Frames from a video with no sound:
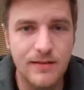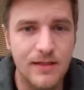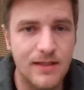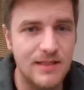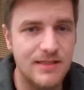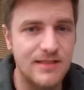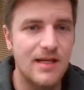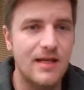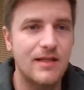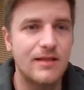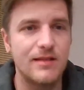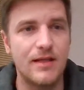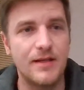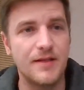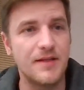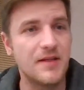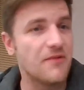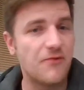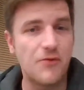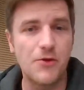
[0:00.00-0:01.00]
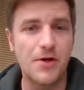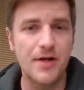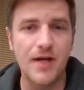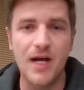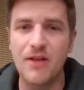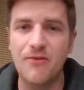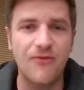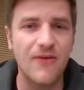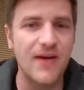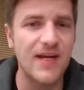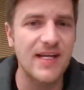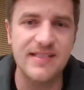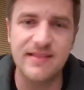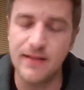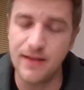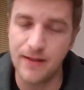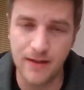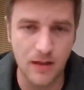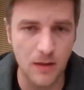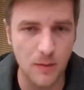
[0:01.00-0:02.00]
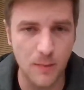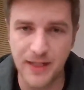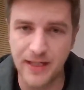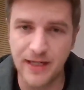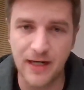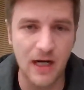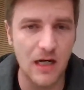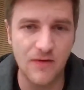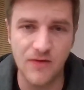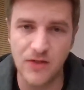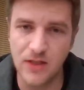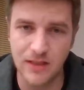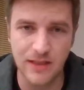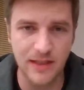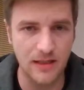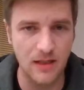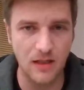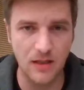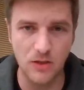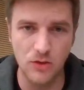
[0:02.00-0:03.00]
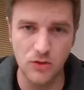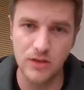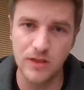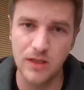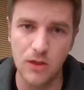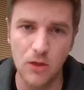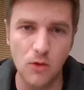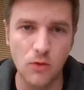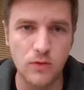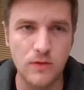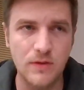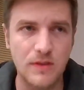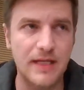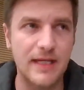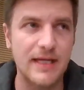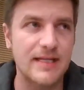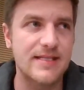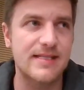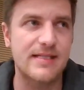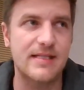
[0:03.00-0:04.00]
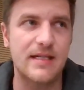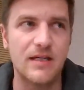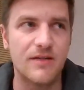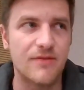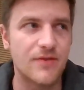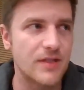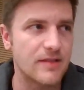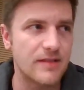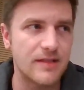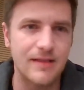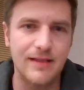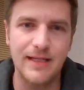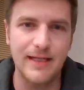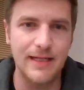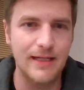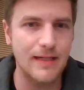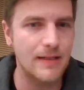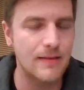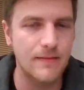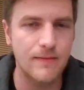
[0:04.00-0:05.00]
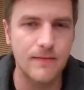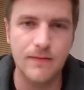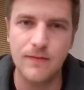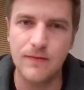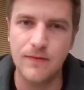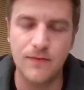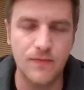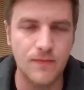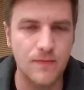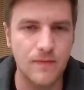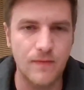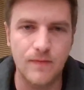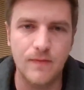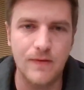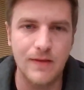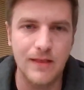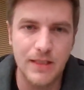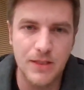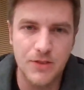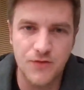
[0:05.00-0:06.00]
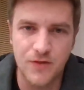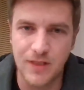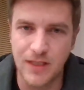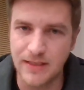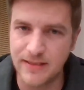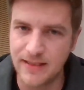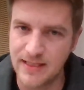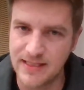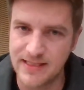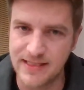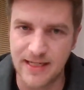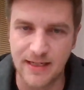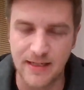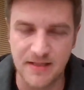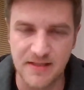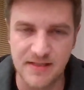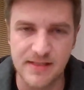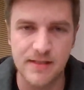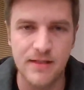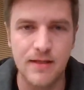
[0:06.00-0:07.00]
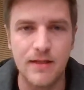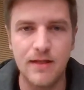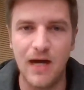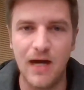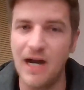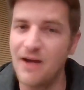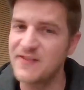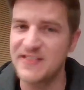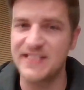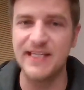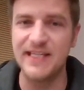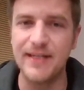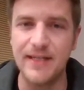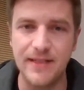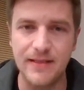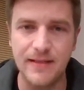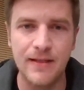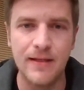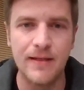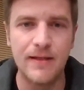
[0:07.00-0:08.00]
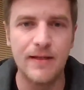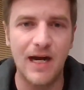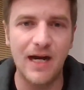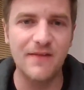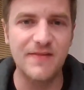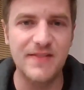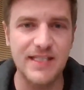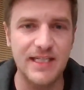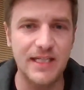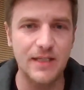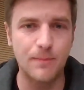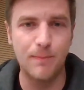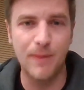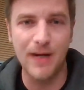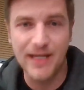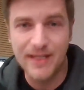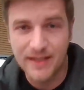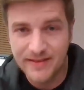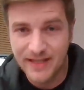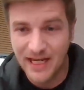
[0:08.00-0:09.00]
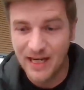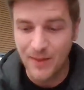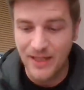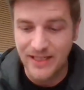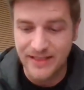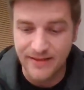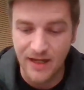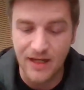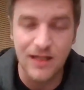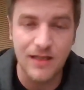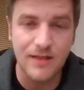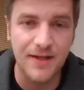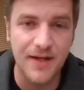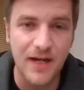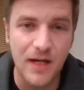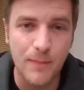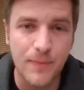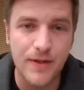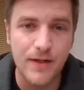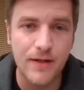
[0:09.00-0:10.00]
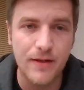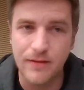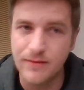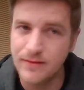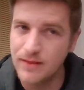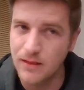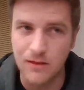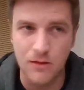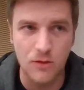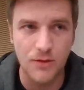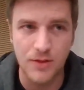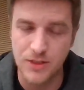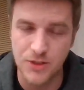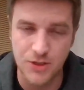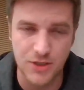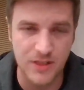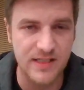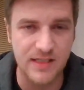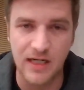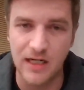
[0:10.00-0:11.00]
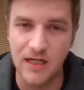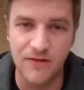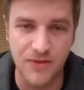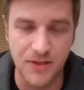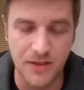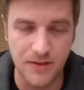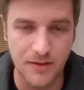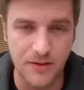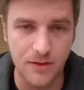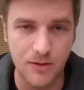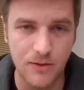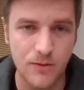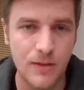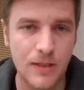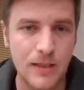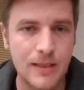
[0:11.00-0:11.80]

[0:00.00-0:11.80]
exactly. And if you're not fast, it'll be covered. Like a good load gets covered in like literally 10 seconds. I've seen it. I've seen it. By the time I dial the number, the load is just covered, you know,